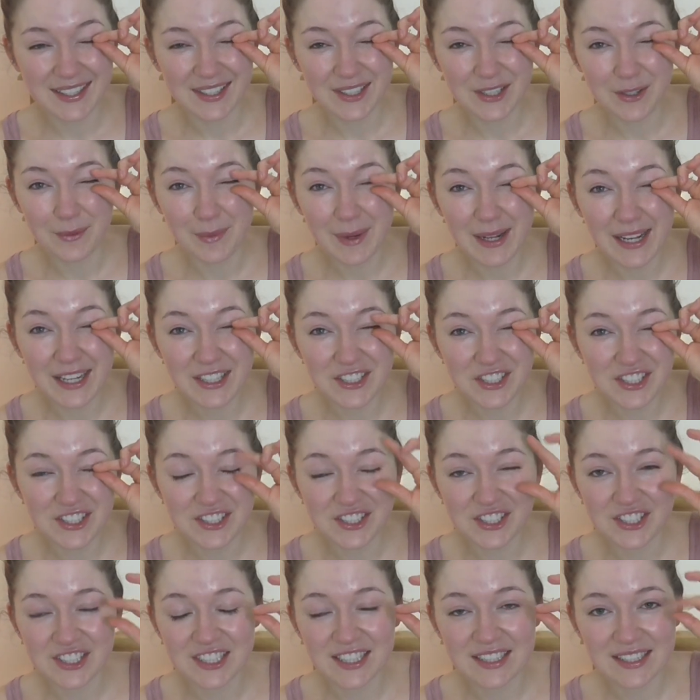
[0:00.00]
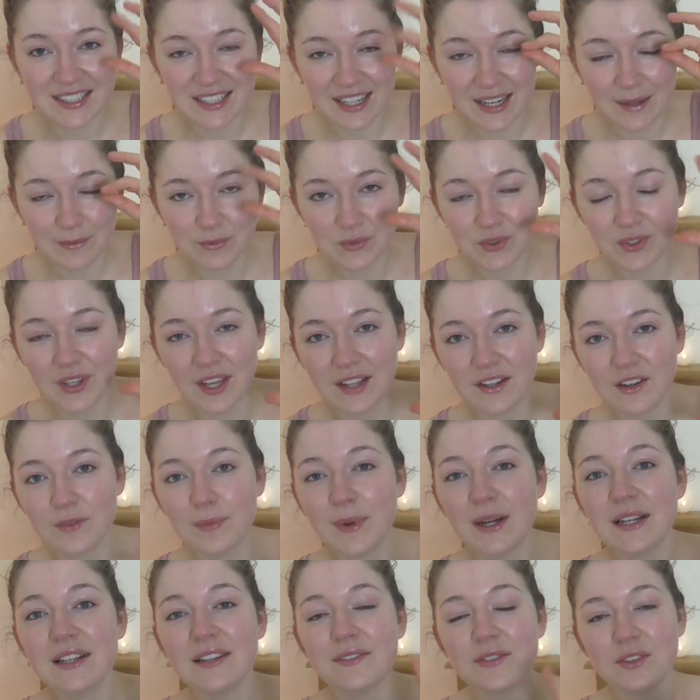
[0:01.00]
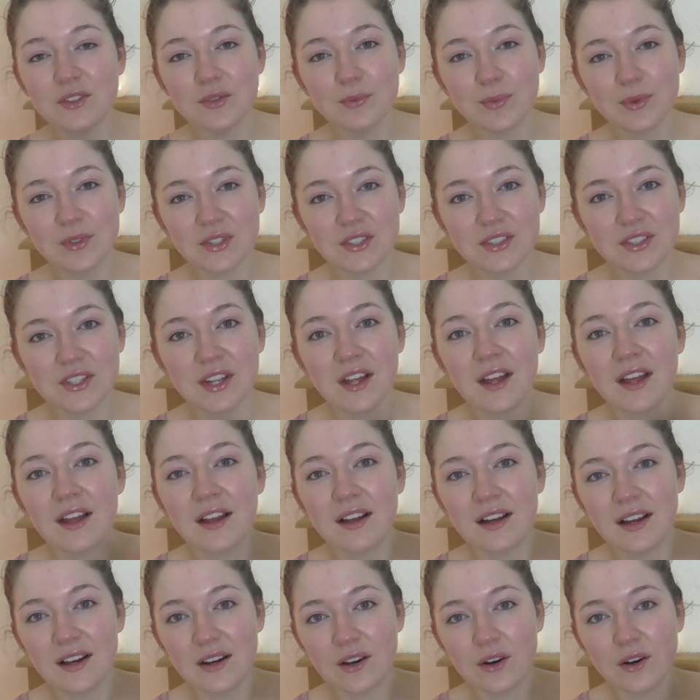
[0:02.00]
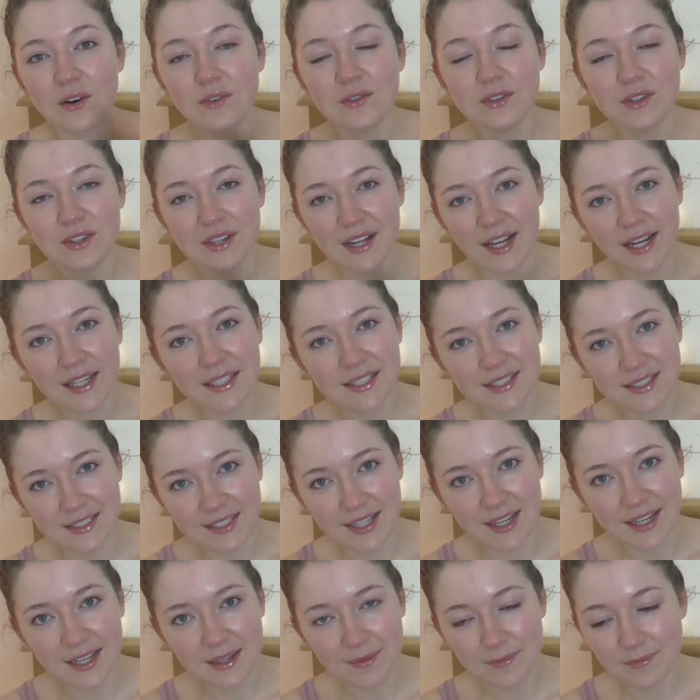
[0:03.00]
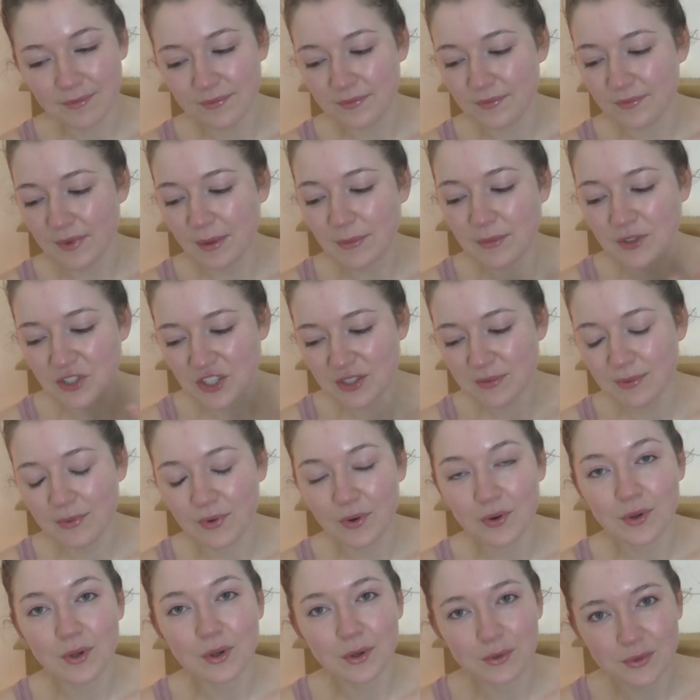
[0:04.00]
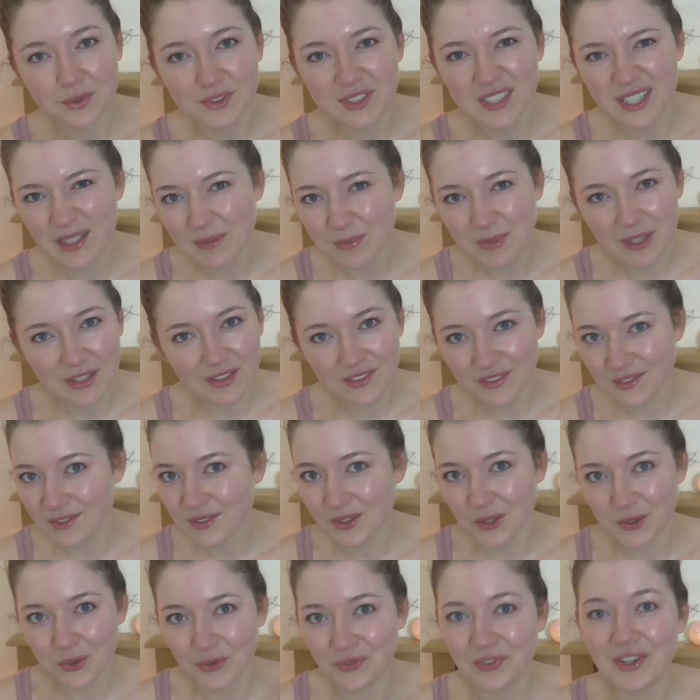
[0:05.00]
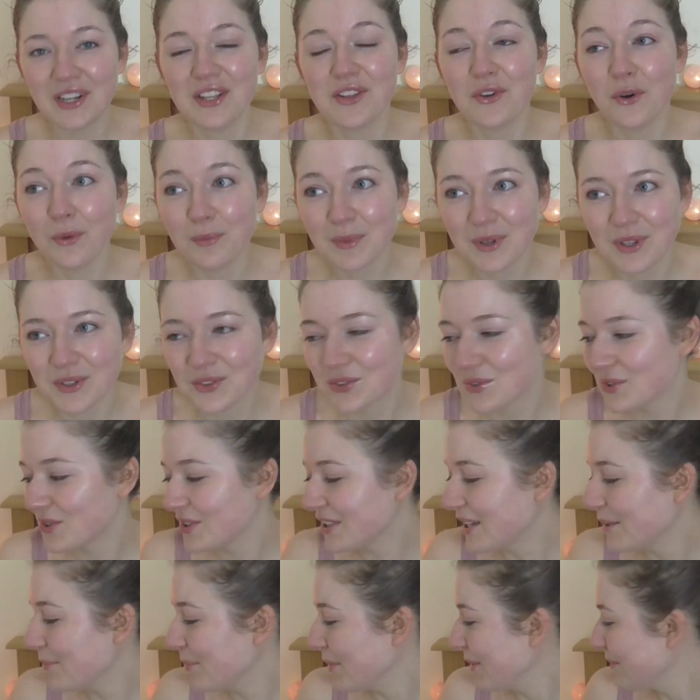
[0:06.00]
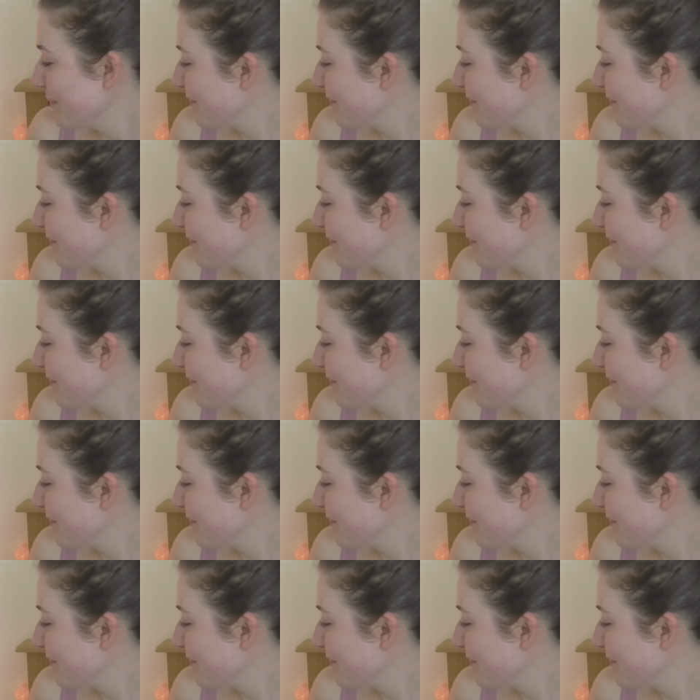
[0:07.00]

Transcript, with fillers: you know, my lashes just get clamped together. But if you do put it overnight time, I mean just before you go to sleep, then you don't really know because you sleep